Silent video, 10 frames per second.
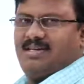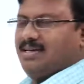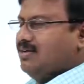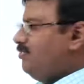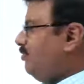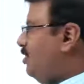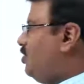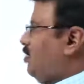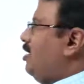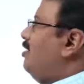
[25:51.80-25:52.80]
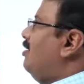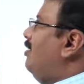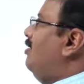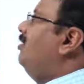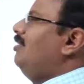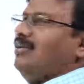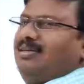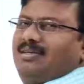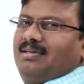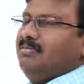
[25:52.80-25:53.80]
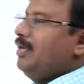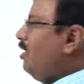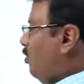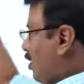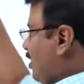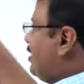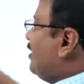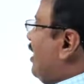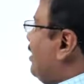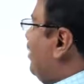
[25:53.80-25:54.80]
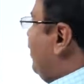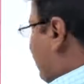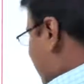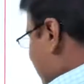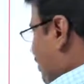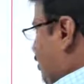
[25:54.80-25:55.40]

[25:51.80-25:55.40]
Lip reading: not of one together. But in all these cases,